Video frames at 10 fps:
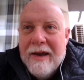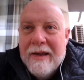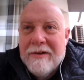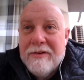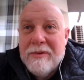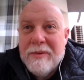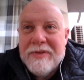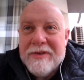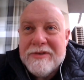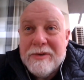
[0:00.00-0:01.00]
I don't know
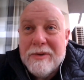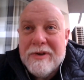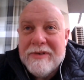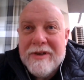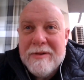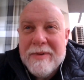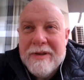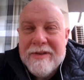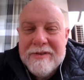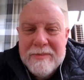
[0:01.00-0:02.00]
what the story is going to be
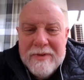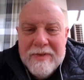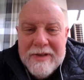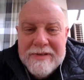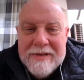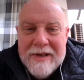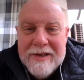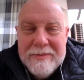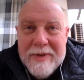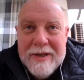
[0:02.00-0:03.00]
of this movie this guy
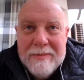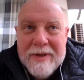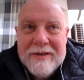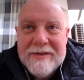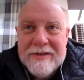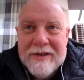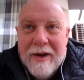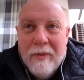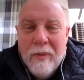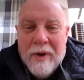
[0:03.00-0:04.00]
is making, because he's
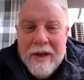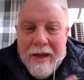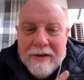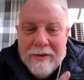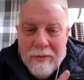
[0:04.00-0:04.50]
got one actor,